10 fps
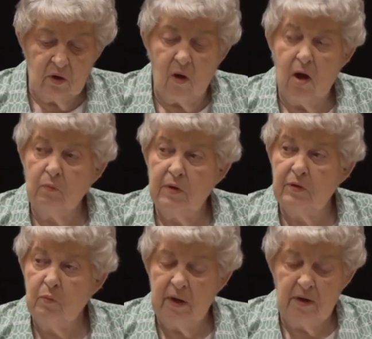when Gone
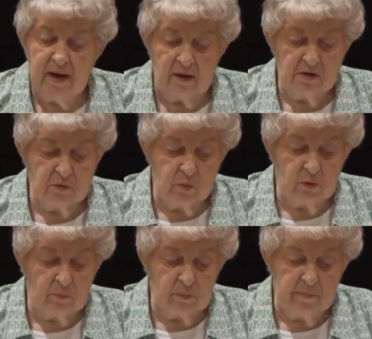with the Wind had its
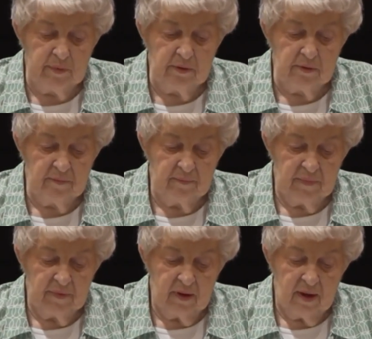world premiere,
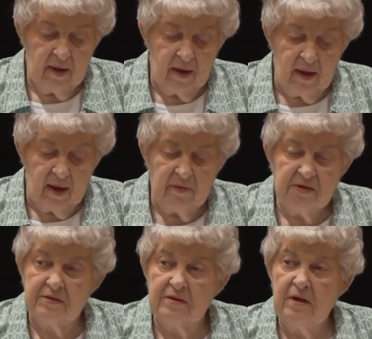
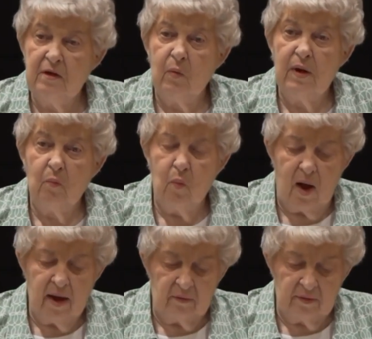and the city went
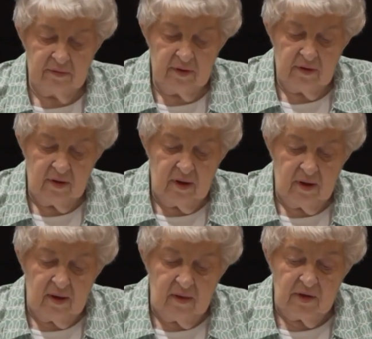wild.
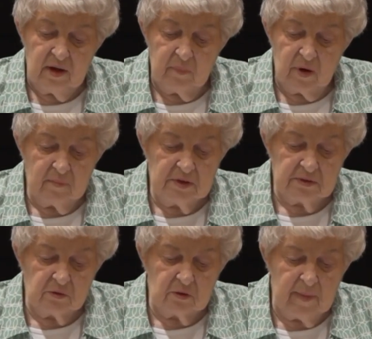The
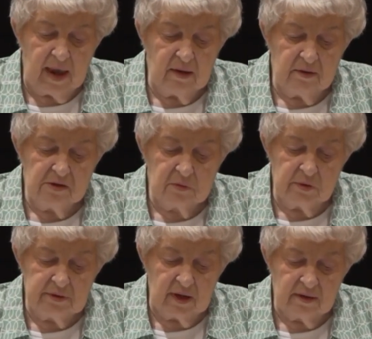department store
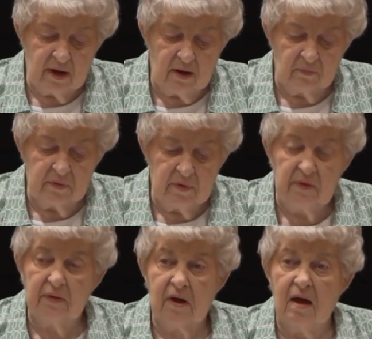mannequins were decked out
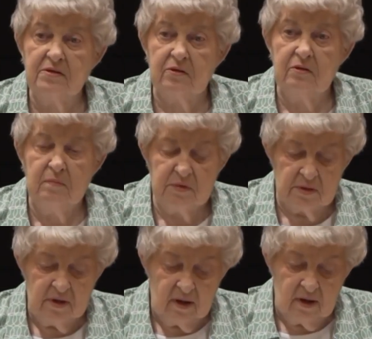in the
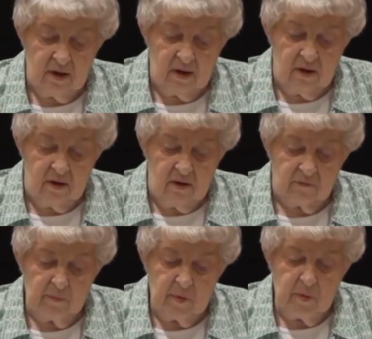costumes
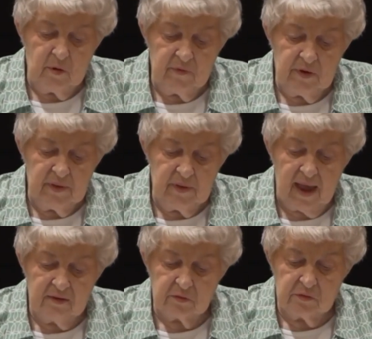from the movie, and
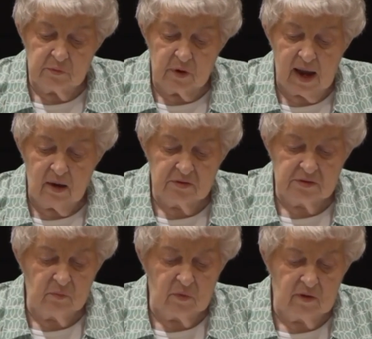the actors were
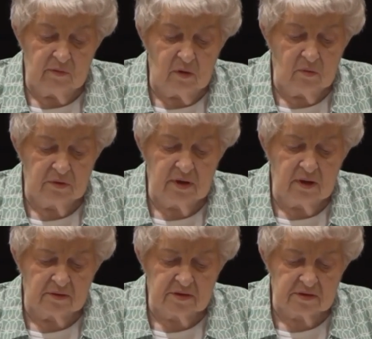housed in one of the
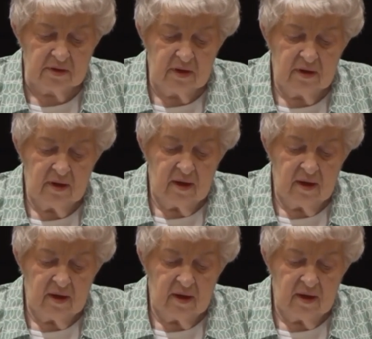hotels.